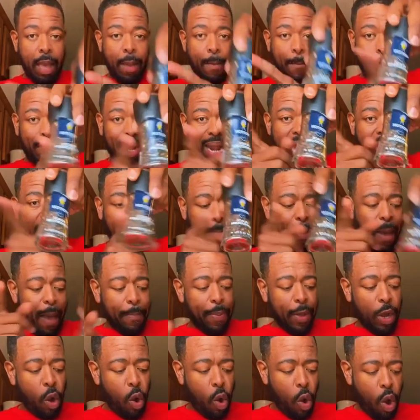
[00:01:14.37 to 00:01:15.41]
black
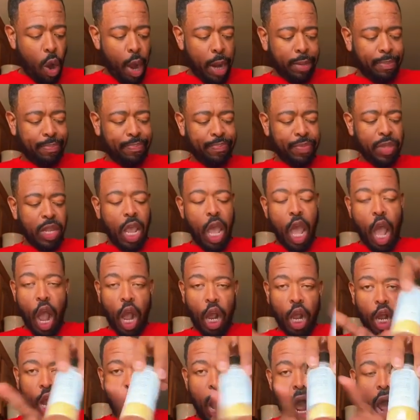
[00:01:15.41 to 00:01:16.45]
peppercorn,
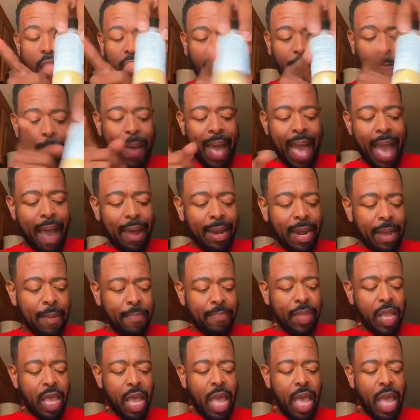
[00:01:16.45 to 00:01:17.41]
garlic powder,